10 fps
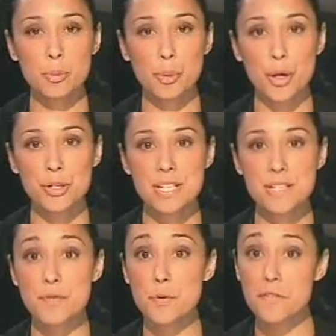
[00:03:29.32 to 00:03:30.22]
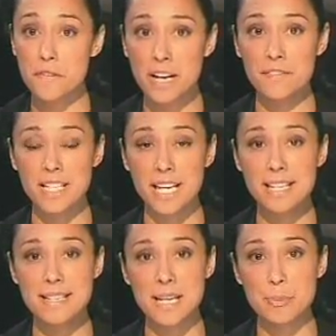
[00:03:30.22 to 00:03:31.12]
protest for 5
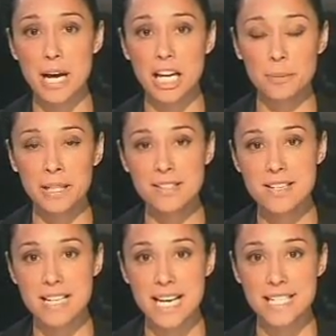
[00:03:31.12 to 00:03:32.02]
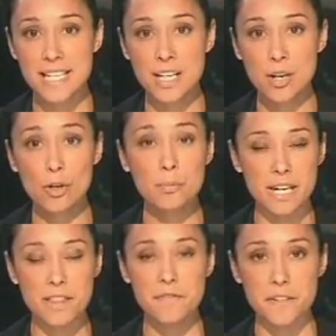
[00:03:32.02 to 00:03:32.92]
days at Parliament starting on
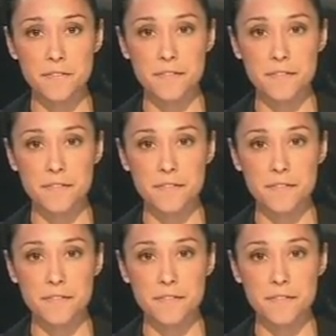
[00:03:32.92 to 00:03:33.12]
May the 5th.